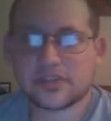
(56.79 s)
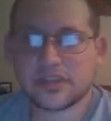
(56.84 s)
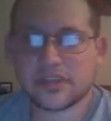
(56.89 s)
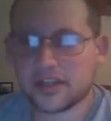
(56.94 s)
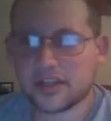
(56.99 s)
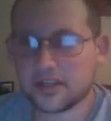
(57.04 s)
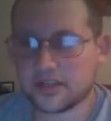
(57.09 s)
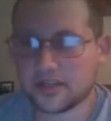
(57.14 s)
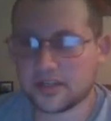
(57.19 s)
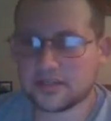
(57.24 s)

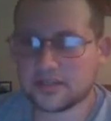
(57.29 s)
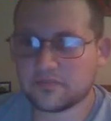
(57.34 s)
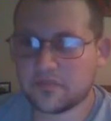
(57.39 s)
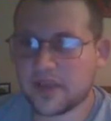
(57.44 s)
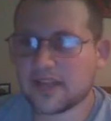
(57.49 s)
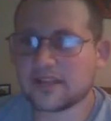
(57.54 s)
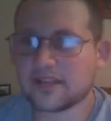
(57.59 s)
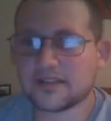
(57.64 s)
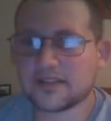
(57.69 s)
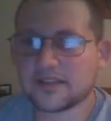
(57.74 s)
it is
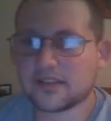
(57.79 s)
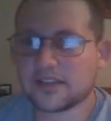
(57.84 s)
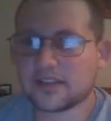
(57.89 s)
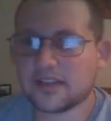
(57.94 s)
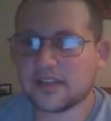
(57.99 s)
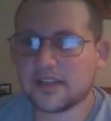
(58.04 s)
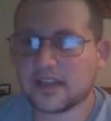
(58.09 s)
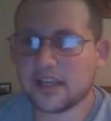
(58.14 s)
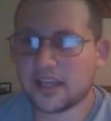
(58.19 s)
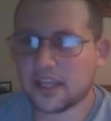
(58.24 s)

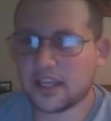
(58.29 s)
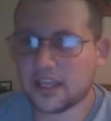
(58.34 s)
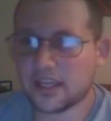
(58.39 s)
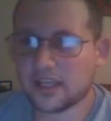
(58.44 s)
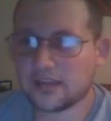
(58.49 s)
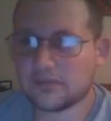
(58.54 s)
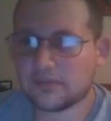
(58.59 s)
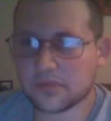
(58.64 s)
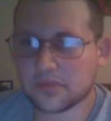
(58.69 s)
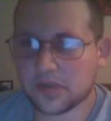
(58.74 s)
basically
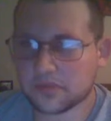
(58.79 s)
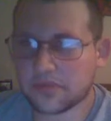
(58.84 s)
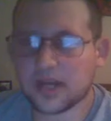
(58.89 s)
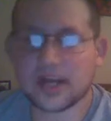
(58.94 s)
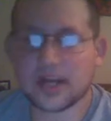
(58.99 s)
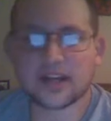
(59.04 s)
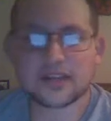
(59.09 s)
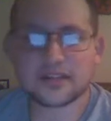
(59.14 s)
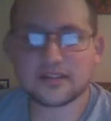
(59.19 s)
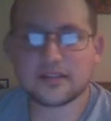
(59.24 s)
a
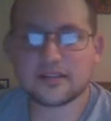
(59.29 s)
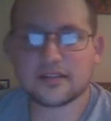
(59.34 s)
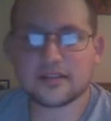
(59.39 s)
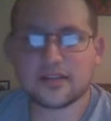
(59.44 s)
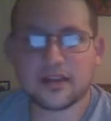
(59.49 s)
box.